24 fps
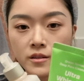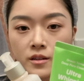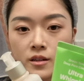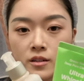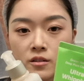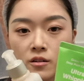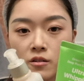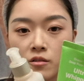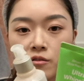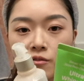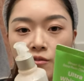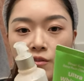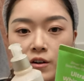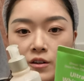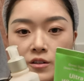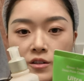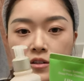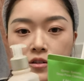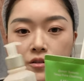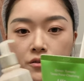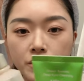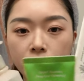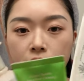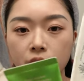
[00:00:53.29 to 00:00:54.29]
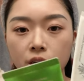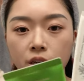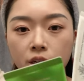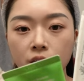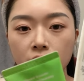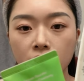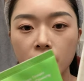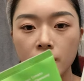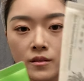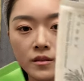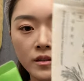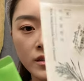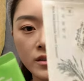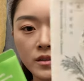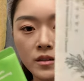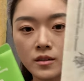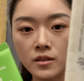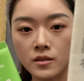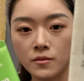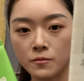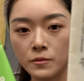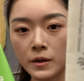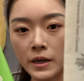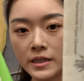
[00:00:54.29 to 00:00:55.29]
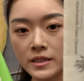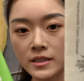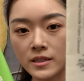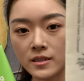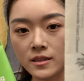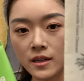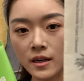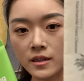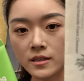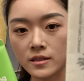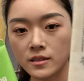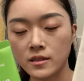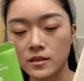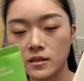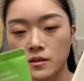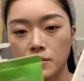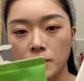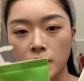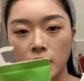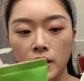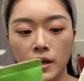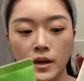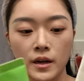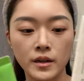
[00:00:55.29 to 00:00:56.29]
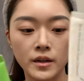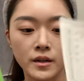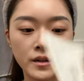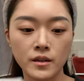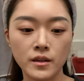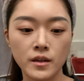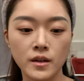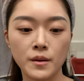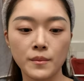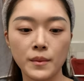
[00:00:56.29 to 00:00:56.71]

These are the first three. This is rice niacinamide.